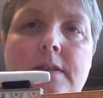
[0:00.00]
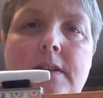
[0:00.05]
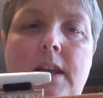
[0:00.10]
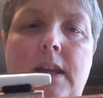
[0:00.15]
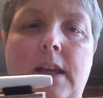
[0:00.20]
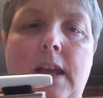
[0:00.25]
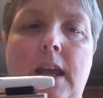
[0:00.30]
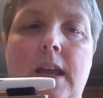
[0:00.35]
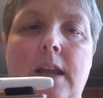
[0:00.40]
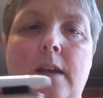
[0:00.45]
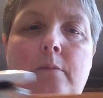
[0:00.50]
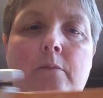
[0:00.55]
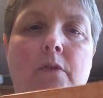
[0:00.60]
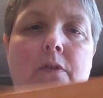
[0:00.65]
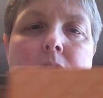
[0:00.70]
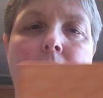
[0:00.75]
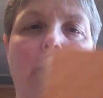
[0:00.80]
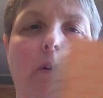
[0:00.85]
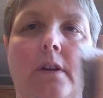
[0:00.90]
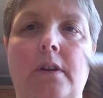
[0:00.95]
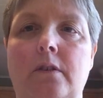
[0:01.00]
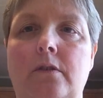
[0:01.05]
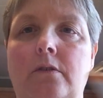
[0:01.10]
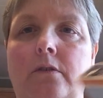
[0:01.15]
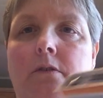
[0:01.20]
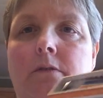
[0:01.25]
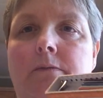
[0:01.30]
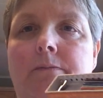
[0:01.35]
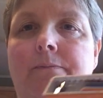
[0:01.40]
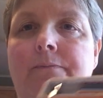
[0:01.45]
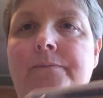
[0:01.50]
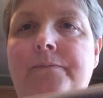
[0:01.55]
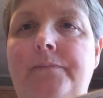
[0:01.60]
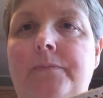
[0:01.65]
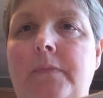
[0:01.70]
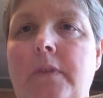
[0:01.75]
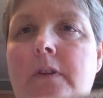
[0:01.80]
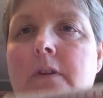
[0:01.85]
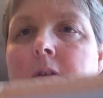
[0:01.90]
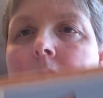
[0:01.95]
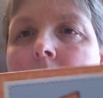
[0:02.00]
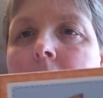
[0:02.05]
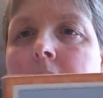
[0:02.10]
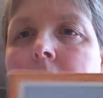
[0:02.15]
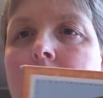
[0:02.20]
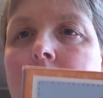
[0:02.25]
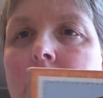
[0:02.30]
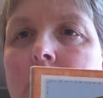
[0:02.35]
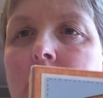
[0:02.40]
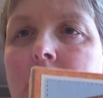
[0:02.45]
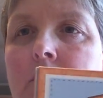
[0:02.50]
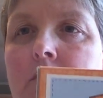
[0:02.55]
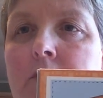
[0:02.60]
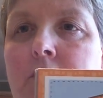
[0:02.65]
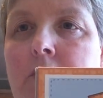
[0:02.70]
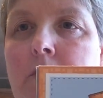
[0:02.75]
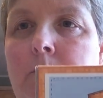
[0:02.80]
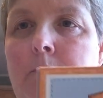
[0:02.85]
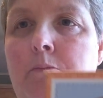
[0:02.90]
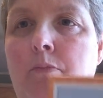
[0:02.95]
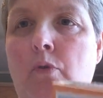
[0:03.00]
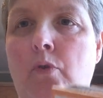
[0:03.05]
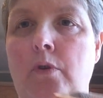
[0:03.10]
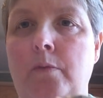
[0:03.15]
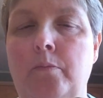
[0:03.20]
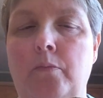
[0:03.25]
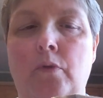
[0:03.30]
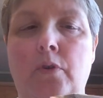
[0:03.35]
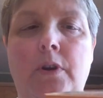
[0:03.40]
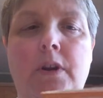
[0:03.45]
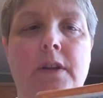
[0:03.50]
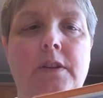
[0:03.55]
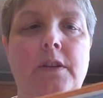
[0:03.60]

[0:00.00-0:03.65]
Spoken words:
and they came with a little chipboard book